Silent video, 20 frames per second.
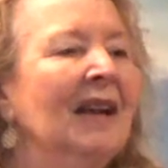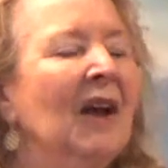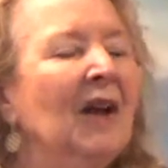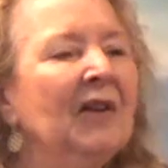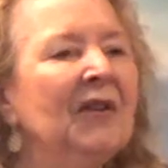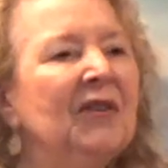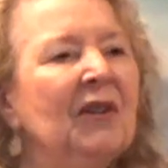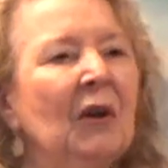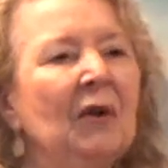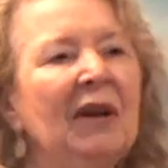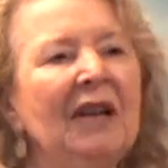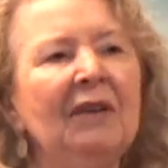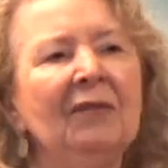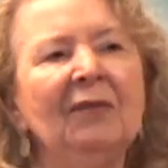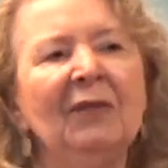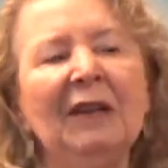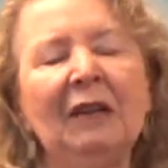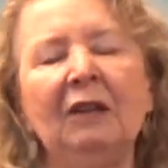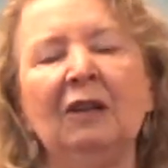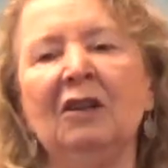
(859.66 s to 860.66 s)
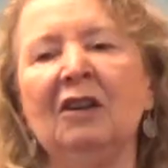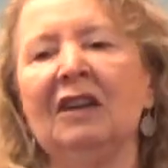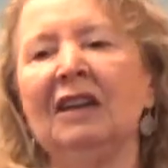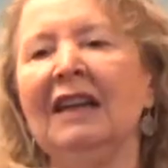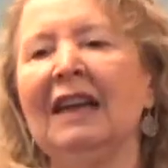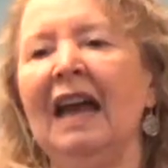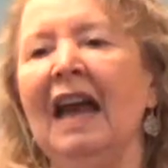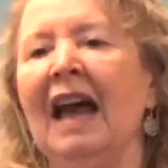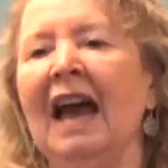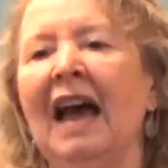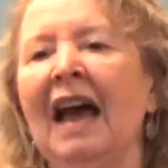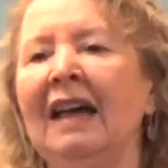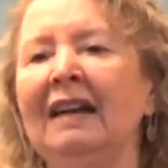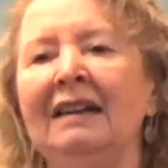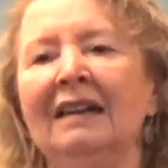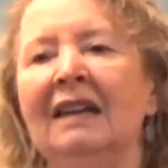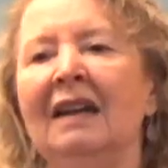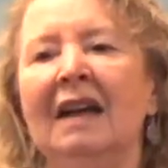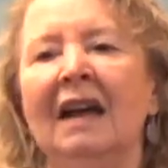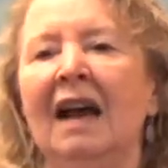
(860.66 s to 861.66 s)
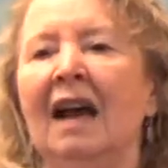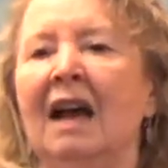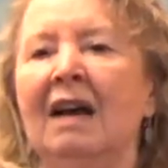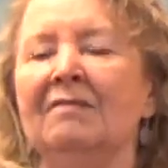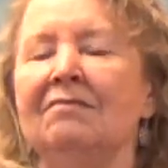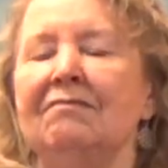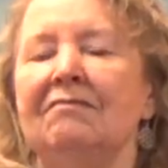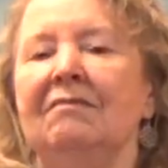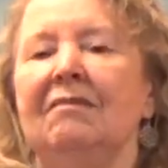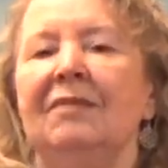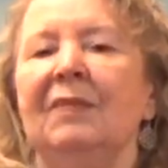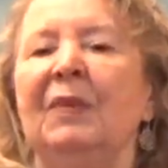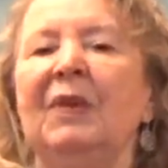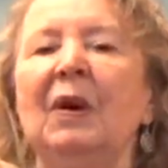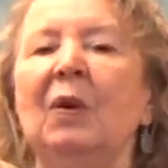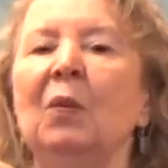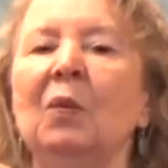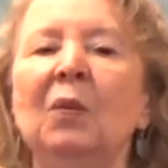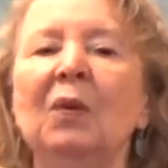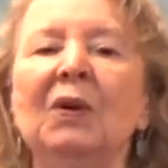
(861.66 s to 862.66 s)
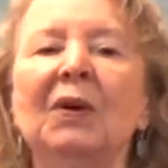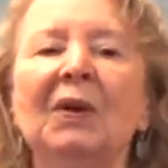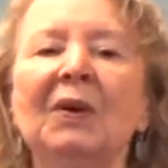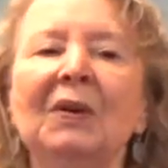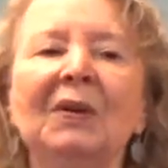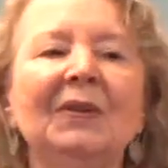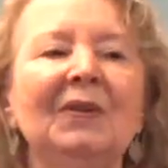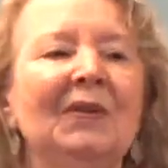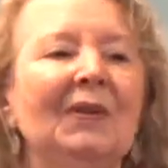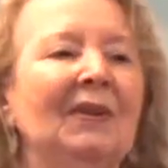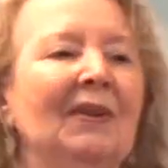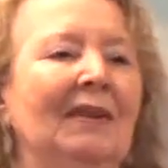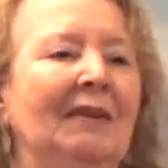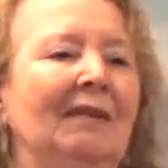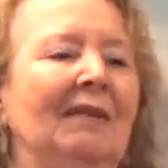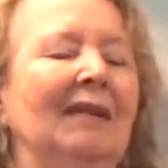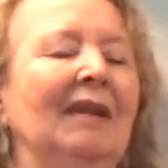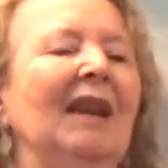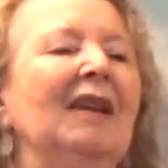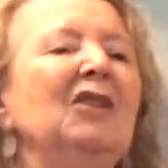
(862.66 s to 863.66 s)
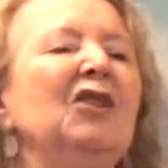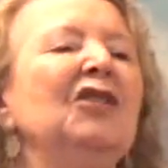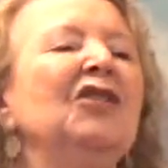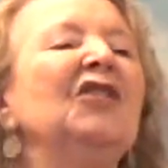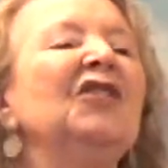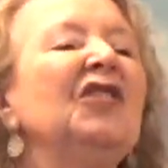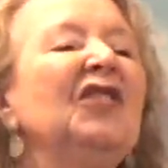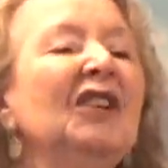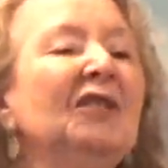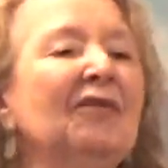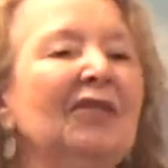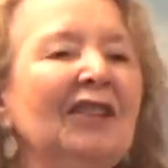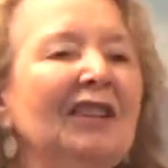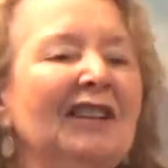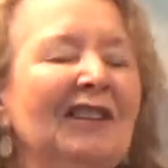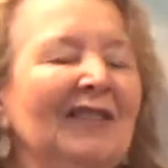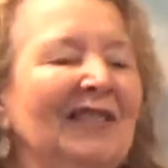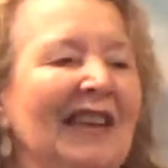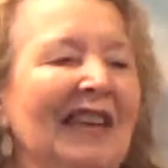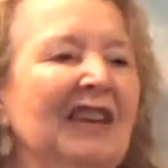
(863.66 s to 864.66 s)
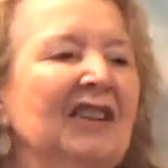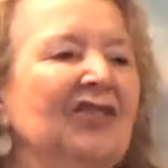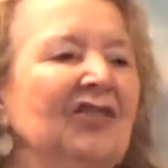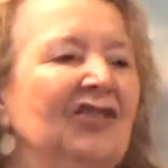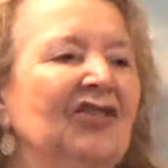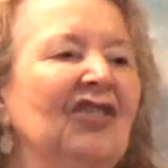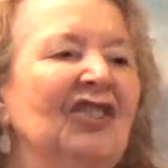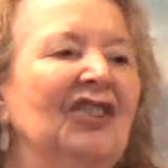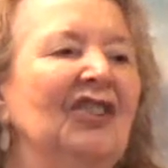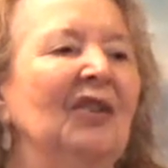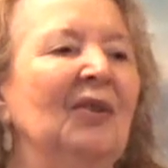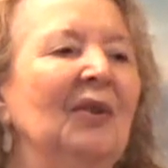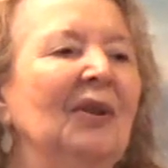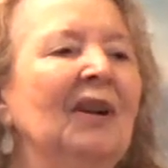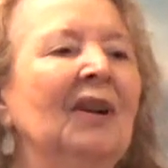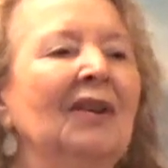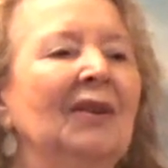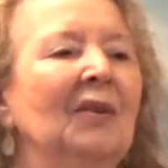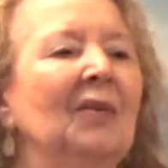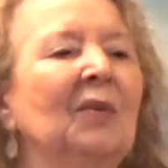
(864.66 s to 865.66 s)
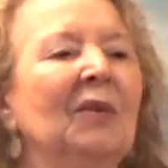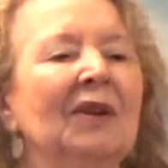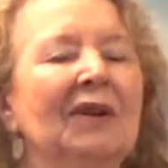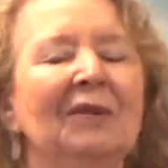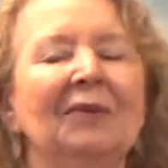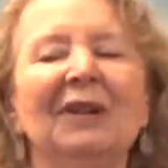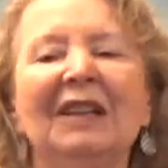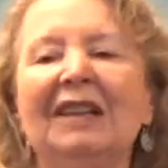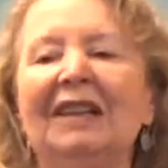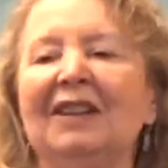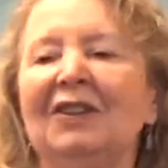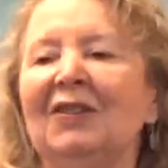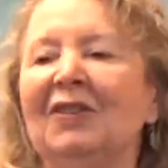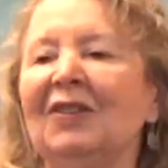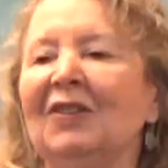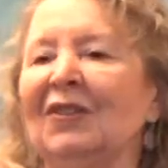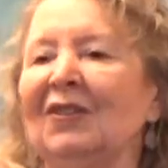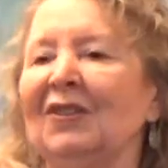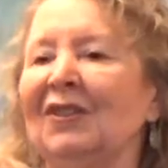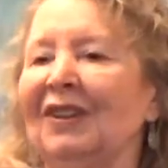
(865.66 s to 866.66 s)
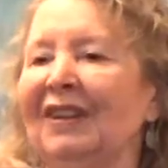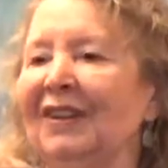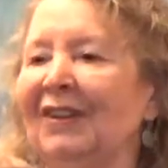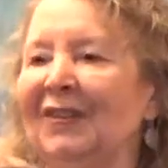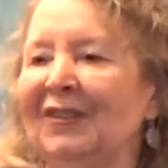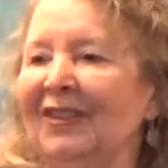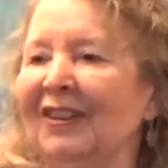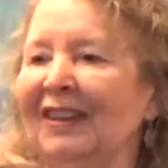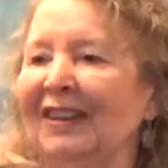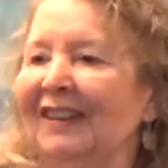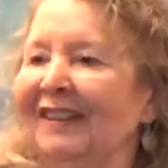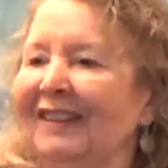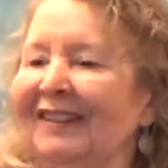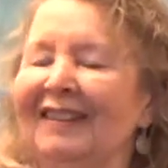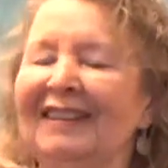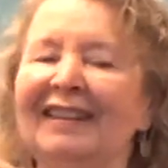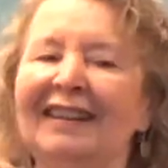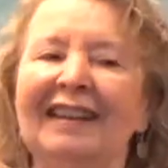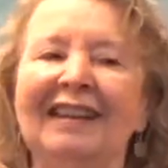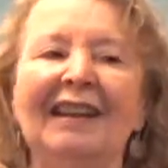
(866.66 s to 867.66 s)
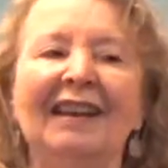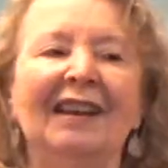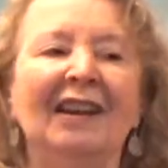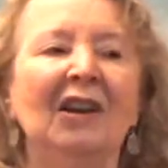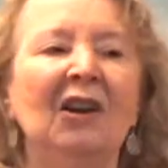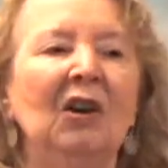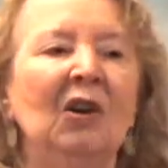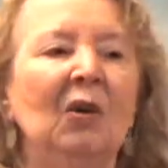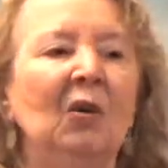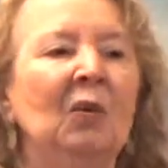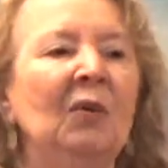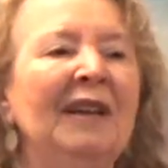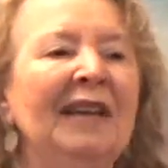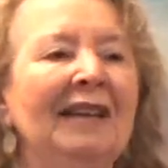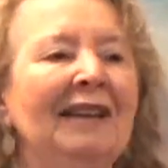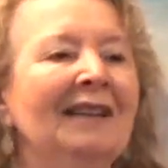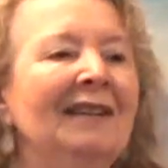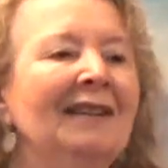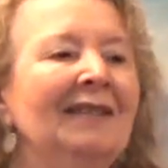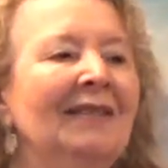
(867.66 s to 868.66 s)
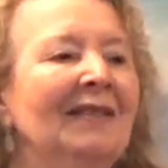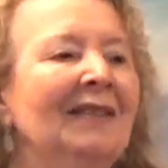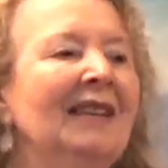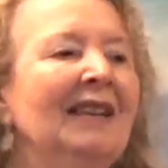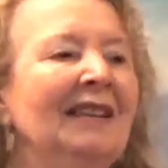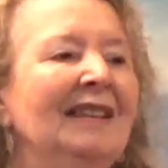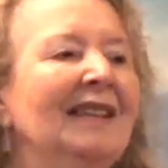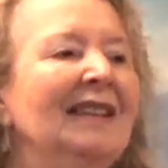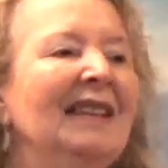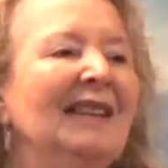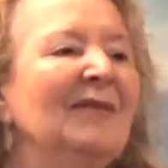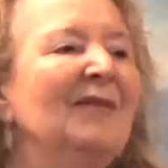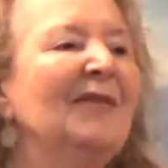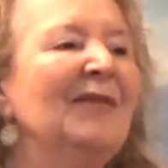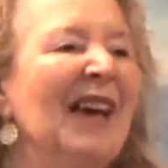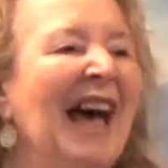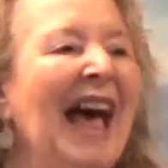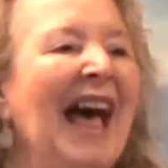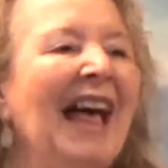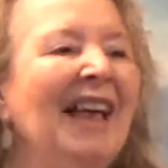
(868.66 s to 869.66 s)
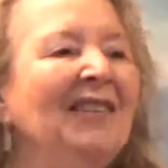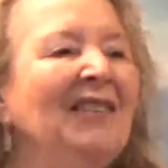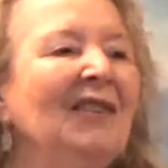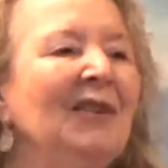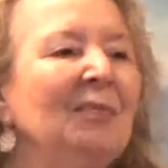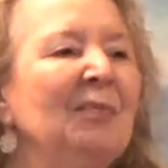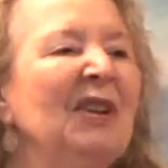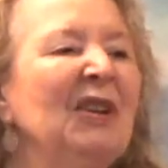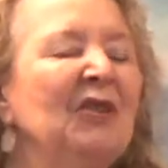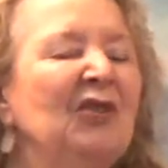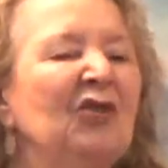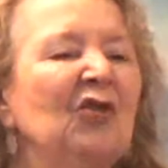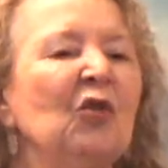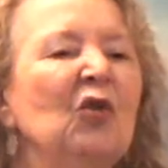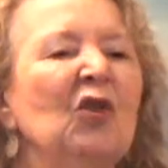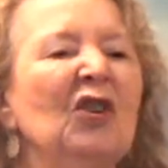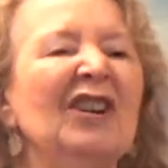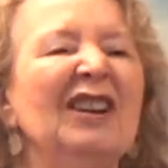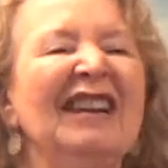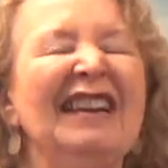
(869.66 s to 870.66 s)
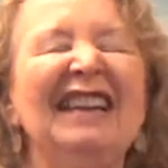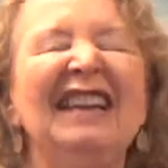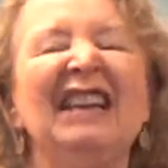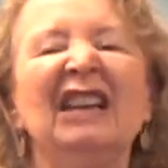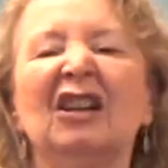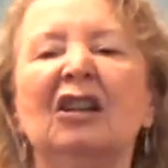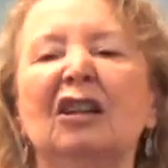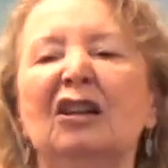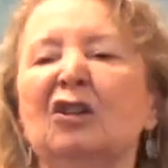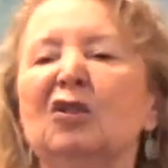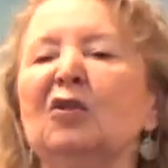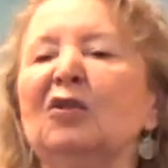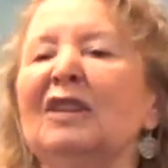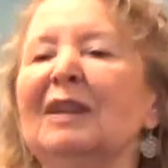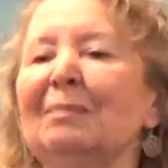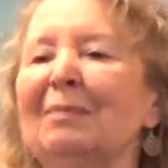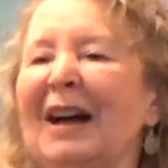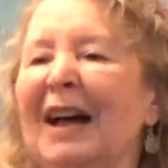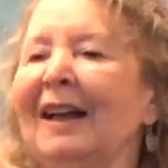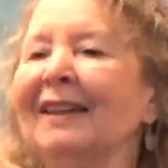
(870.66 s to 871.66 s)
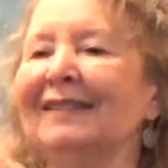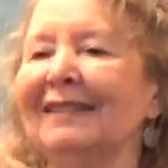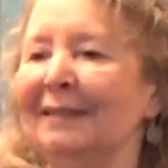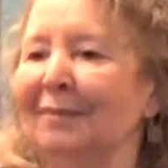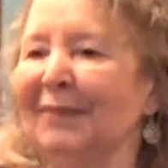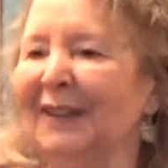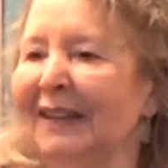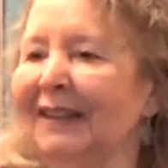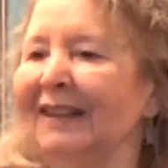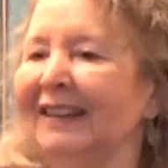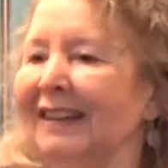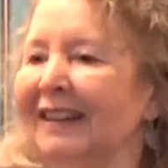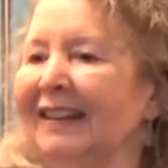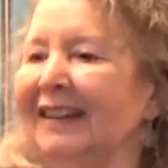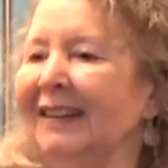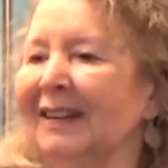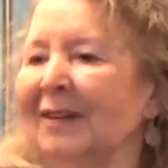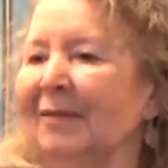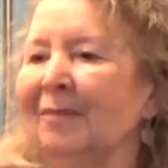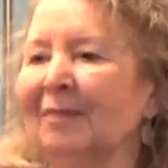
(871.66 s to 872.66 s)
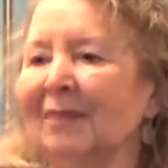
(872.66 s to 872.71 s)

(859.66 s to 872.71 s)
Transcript: So if we look at the world's civilization religious traditions, we can see that the vast majority include the possibility